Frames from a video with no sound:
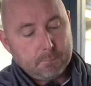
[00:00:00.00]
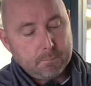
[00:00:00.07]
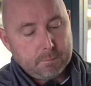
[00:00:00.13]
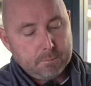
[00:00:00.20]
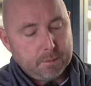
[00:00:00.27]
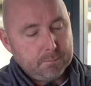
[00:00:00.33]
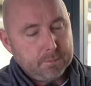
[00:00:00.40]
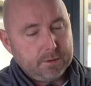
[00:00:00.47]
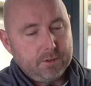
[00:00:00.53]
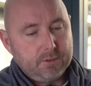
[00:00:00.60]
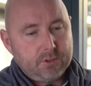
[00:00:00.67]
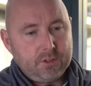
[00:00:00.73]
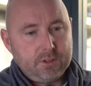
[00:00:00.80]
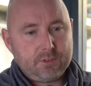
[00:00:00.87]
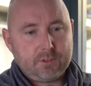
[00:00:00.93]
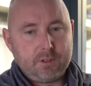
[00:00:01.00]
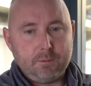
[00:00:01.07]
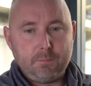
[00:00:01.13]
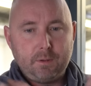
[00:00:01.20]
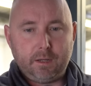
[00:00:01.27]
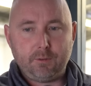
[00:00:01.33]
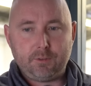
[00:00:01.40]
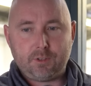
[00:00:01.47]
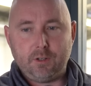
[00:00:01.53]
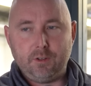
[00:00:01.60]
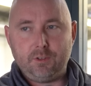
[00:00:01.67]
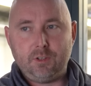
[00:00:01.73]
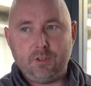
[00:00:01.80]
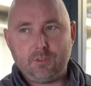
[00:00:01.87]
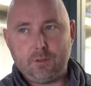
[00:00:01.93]
Remember the system, our solar
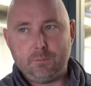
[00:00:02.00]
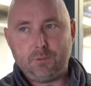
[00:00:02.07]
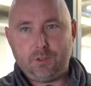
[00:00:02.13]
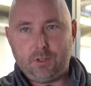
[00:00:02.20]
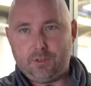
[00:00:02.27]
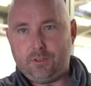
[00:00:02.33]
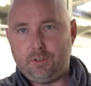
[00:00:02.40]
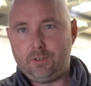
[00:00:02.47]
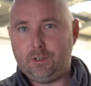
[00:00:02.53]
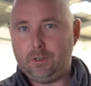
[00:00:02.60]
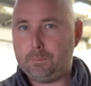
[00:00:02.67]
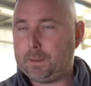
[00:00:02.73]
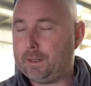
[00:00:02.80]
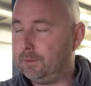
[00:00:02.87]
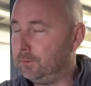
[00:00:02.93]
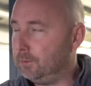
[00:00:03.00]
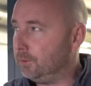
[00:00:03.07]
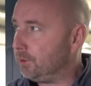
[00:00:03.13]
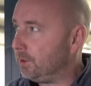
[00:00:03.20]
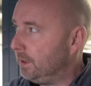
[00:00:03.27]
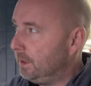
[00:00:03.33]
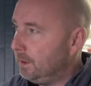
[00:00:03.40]
system, 62 panels